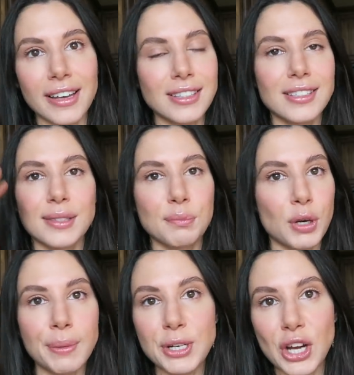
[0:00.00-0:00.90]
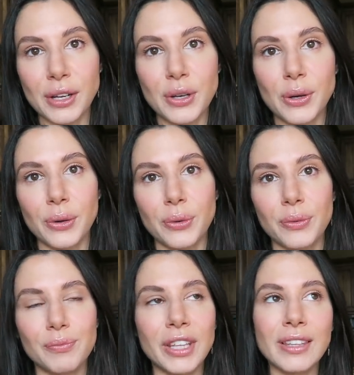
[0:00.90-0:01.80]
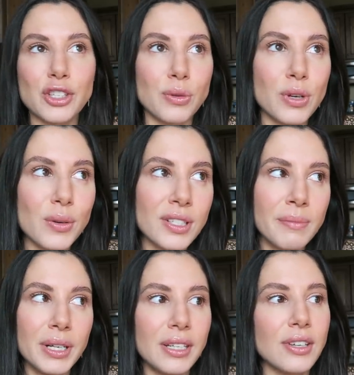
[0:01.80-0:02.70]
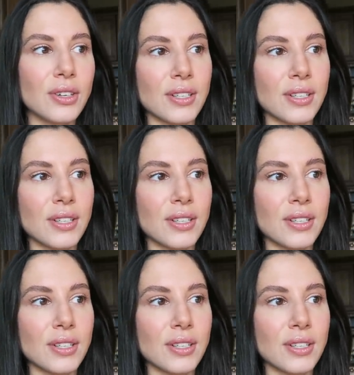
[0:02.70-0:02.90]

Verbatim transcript: That's pretty much how you, unless you know somebody